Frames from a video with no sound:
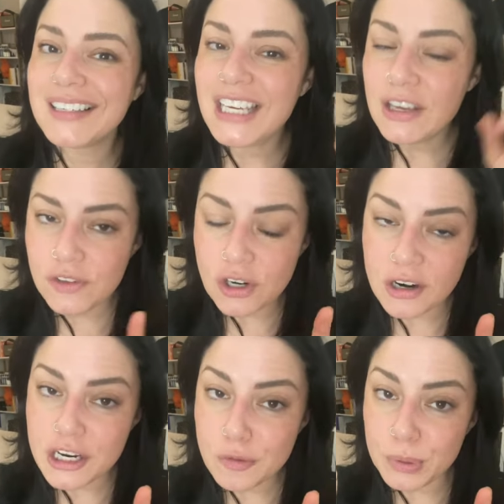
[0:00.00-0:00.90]
if you're on
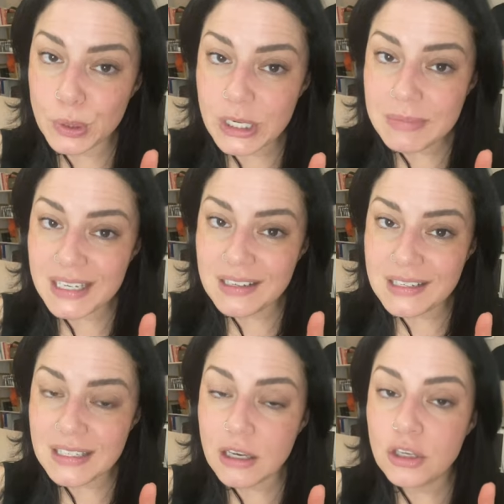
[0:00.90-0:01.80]

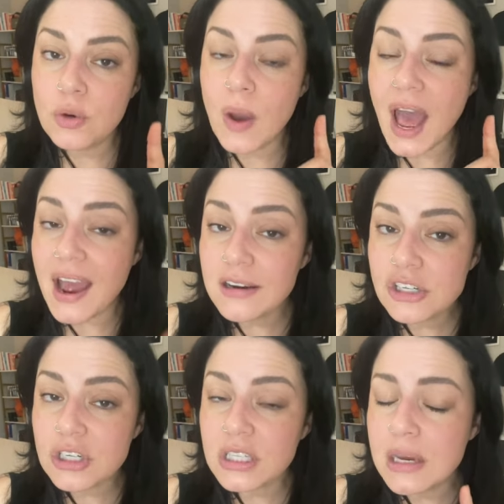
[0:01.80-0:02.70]
unemployment, you
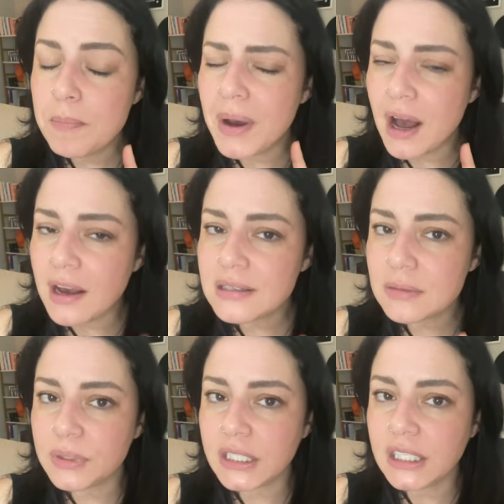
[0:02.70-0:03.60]
actually
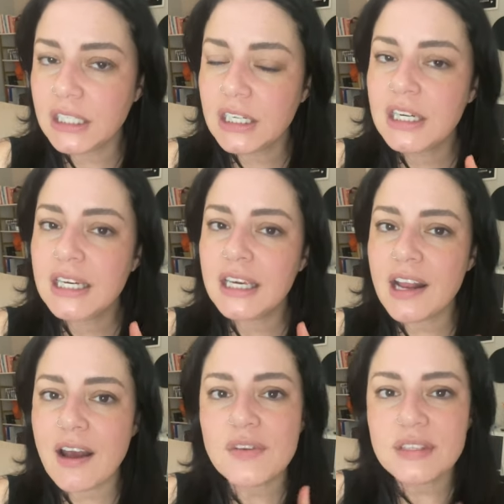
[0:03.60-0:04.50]
possibly can
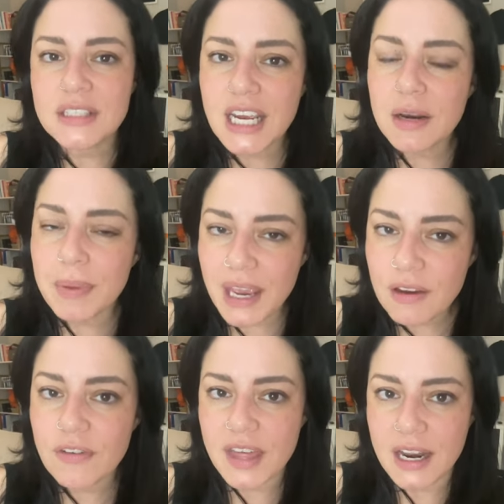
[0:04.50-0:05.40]
have the state pay
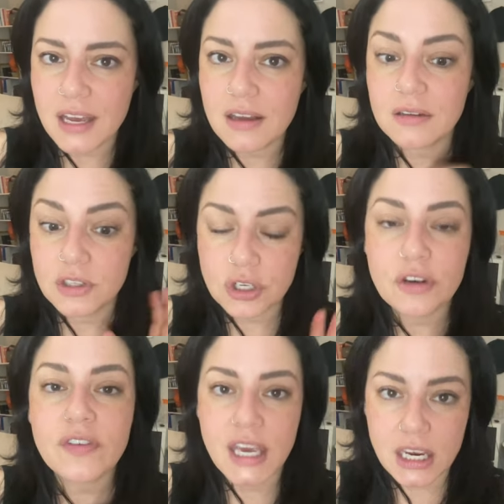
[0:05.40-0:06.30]
for that
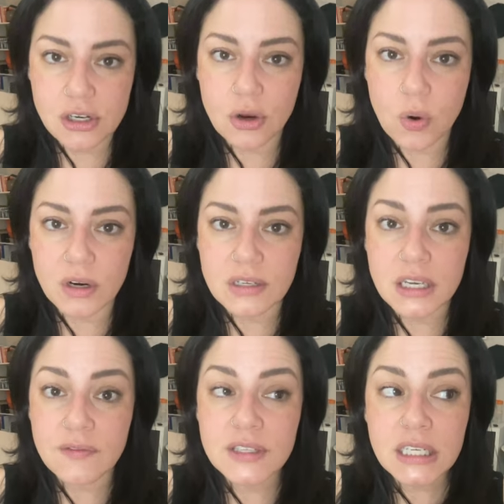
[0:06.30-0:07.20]
certification course.
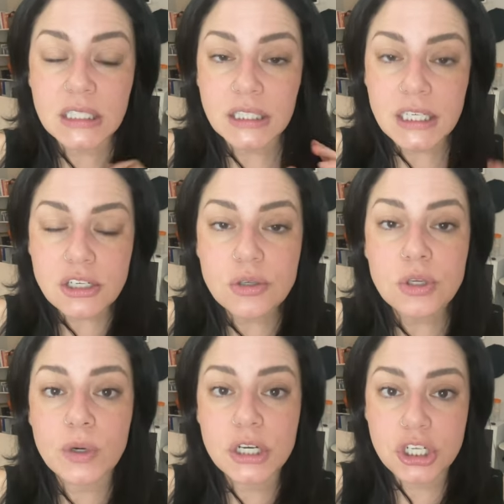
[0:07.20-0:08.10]
If it's going to lead you
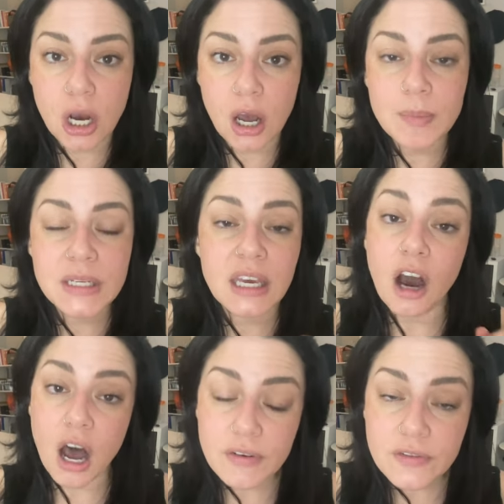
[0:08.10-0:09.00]
to a job to get
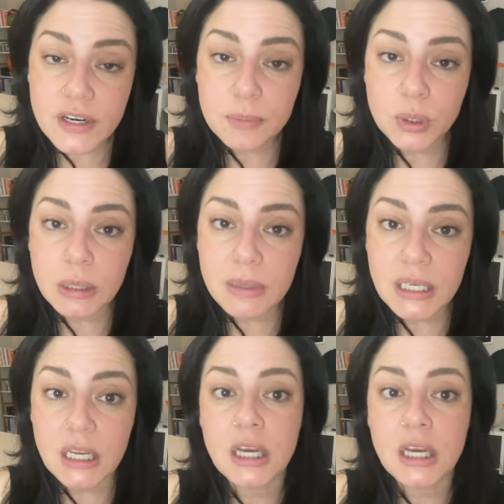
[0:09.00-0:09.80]
off of unemployment,